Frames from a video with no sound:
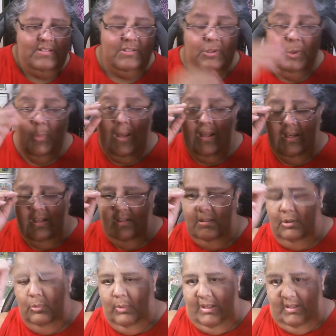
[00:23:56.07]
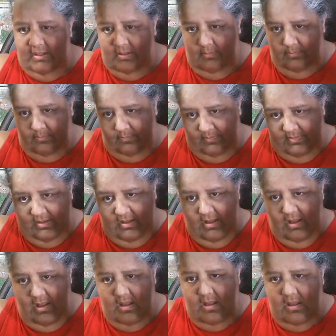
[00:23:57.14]
Llewellyn.
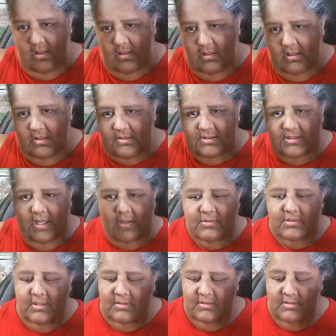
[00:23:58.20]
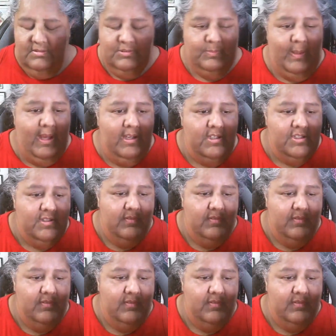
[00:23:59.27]
It sounded in Spanish.